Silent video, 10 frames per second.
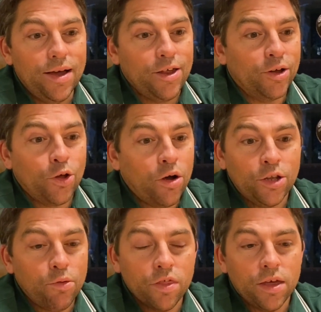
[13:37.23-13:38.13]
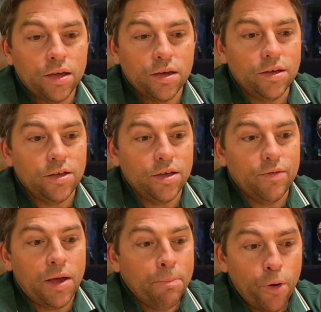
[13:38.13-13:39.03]
I don't think
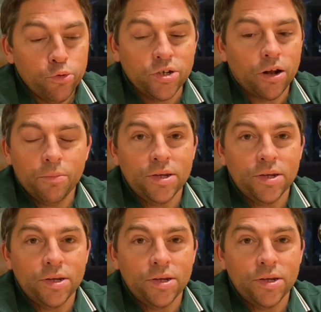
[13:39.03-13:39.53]
at most clubs